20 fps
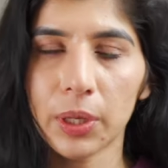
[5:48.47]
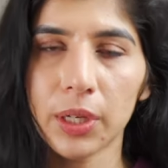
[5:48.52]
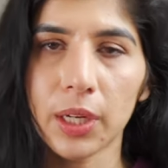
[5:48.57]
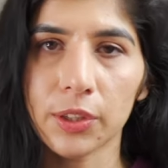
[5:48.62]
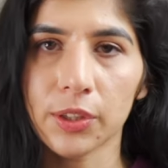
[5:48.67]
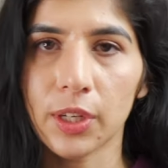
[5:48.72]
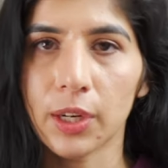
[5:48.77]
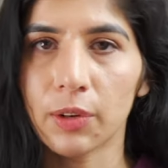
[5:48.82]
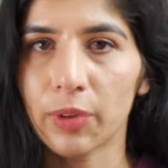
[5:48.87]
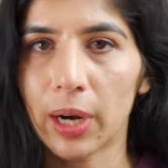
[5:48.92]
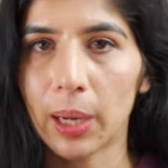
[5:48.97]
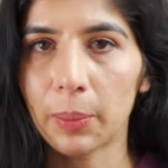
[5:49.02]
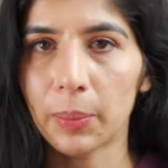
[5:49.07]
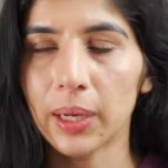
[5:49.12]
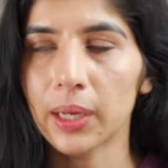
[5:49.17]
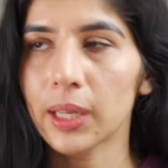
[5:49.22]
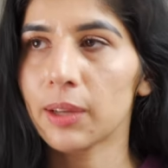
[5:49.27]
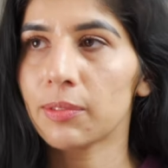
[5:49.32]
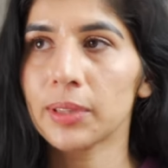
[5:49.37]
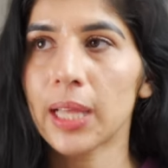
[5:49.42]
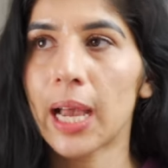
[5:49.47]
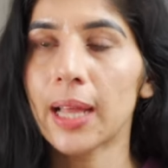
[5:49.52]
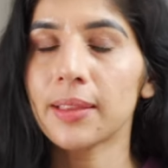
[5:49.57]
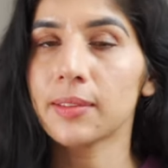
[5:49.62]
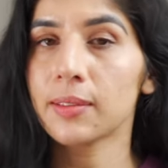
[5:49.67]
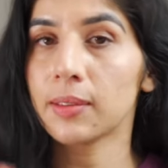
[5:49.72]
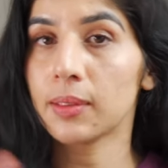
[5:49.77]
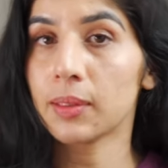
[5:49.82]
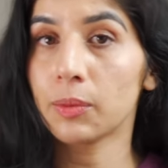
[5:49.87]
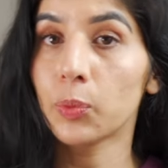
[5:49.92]
production environment if
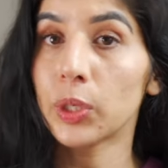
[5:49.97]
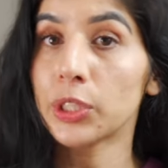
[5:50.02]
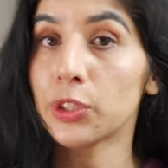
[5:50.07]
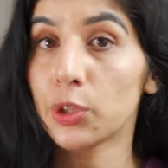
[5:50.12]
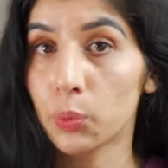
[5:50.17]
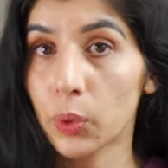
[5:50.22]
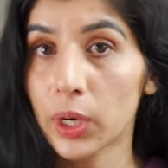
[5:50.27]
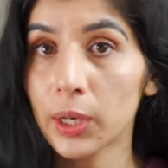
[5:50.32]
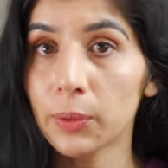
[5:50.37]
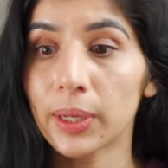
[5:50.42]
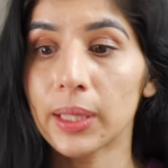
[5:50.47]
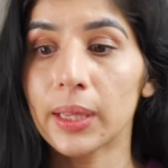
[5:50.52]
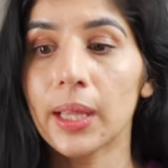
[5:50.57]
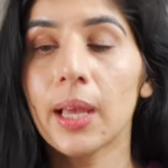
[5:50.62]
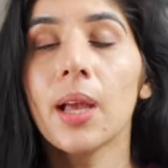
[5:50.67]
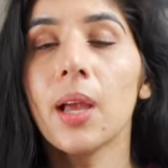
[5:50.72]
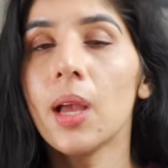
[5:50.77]
that's what you work with.